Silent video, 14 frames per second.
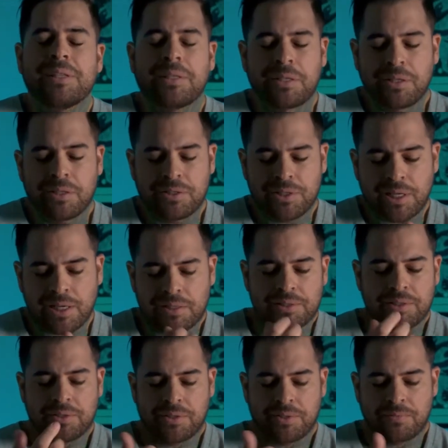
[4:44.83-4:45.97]
a good
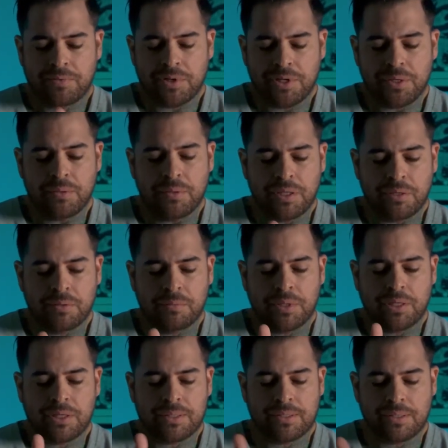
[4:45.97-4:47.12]
challenge for you here,
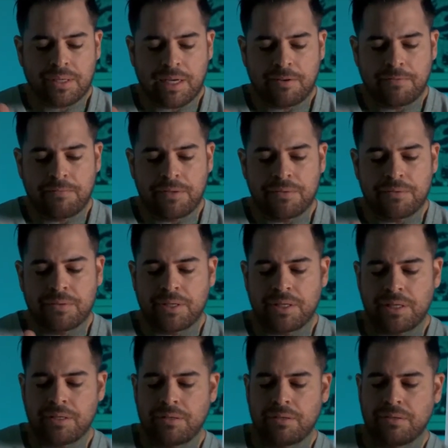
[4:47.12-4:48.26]
because I feel
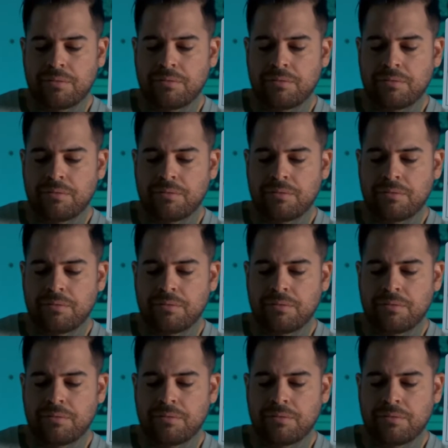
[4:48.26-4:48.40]
that